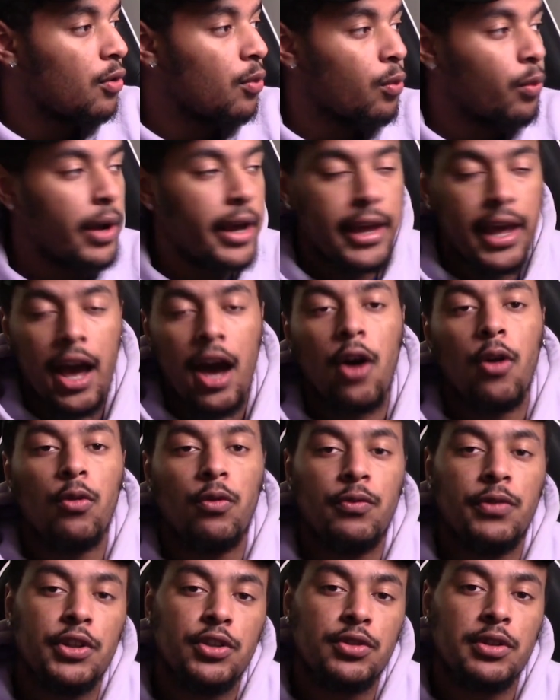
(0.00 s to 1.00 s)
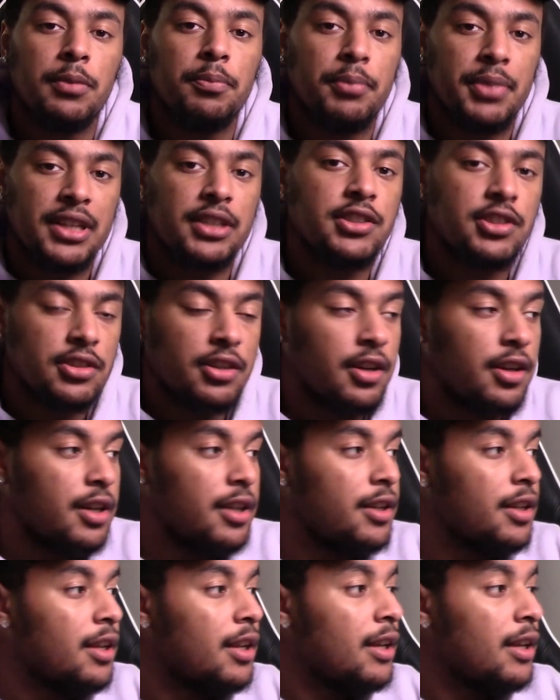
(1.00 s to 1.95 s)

Way Out, featuring Big Sean.